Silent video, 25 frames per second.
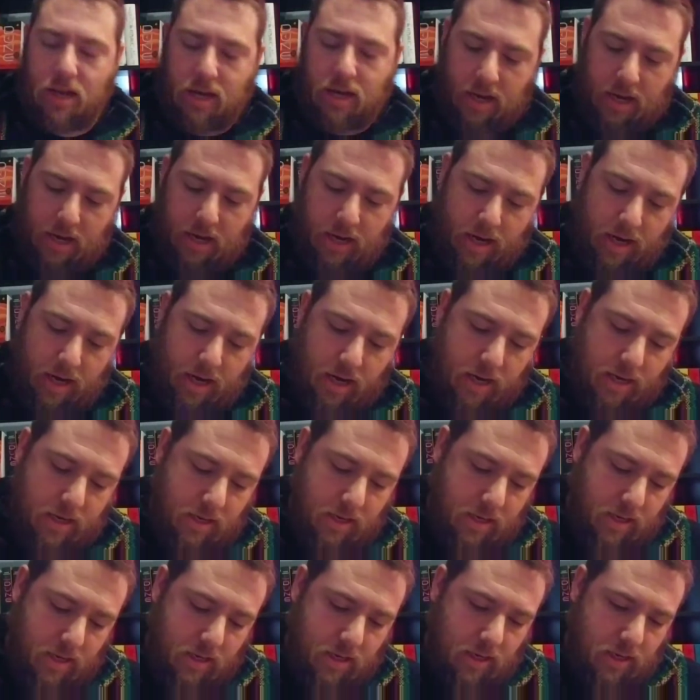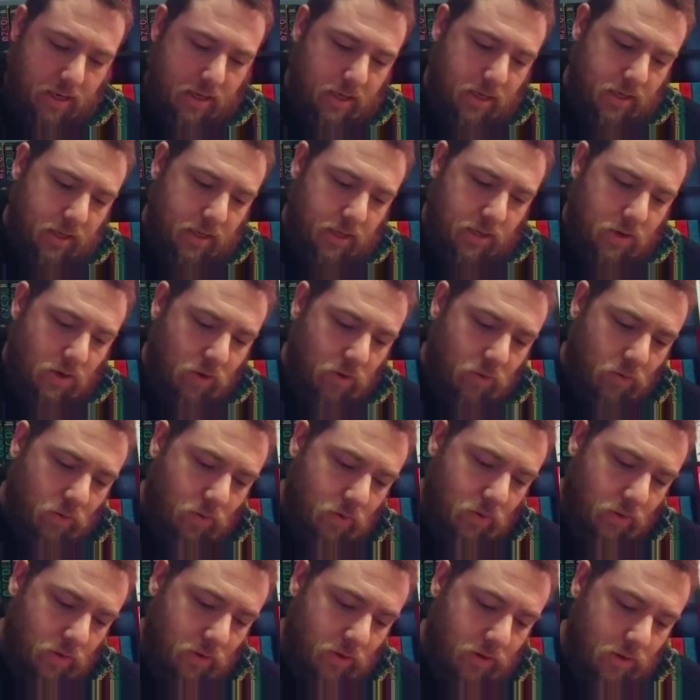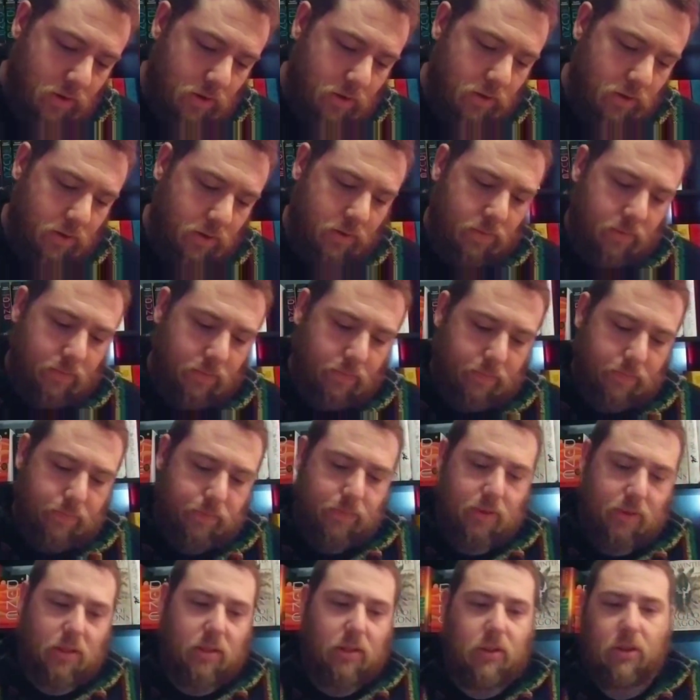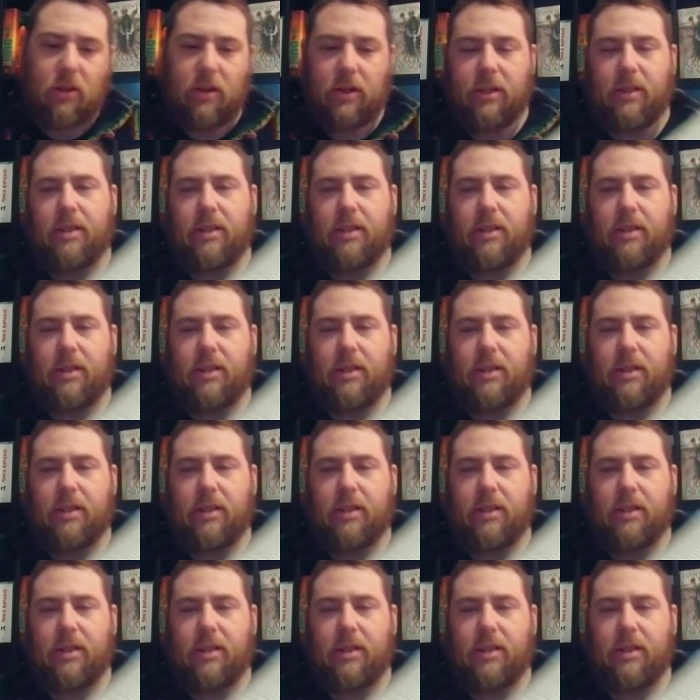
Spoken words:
And, you know, look at